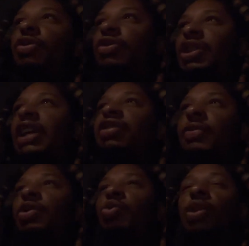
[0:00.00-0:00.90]
say
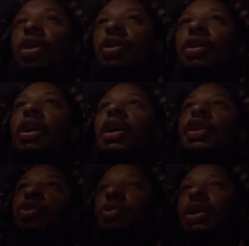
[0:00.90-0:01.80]
something weird,
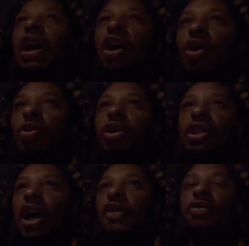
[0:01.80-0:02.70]
you will not own a
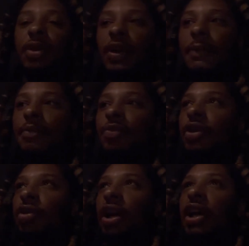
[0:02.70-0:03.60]
dollar from me.
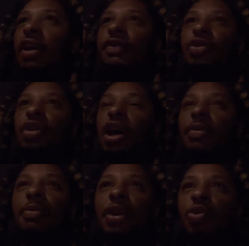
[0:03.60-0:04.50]
Okay? If you come at me